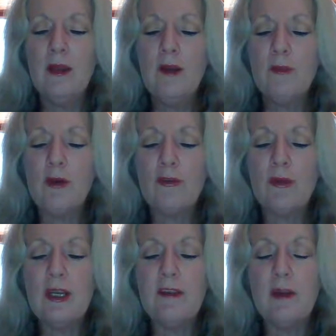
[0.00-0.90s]
Because
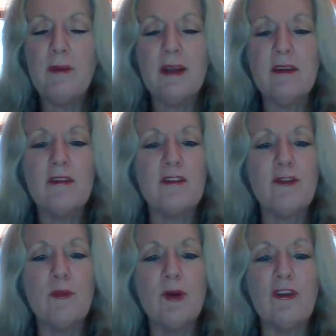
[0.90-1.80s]
really, the abundance
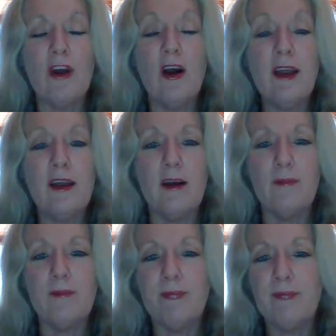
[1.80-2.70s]
from which I
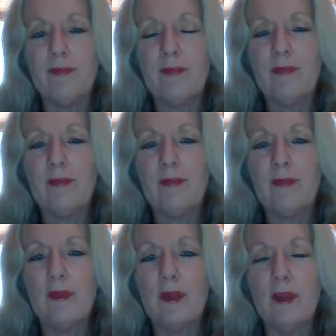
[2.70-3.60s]
come
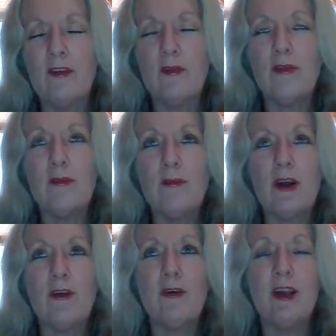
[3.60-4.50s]
is
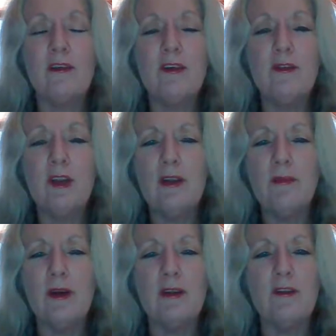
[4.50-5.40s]
my creativity,
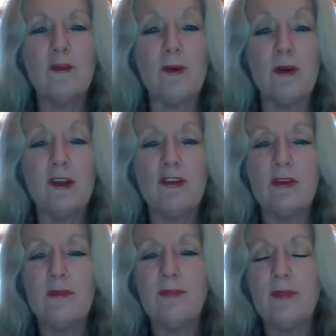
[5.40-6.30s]
my
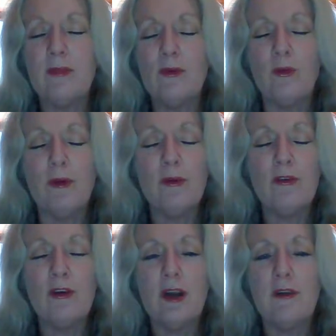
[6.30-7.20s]
inspiration, all the
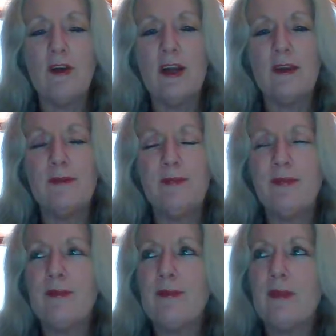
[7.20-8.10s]
poetry I write,
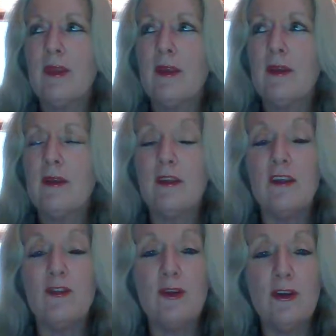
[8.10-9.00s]

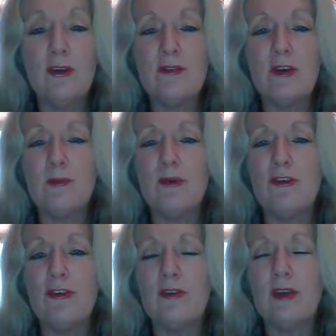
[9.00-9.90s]
these videos that I'm
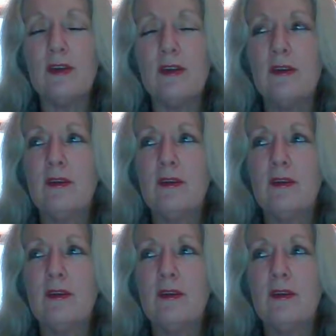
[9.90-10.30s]
producing.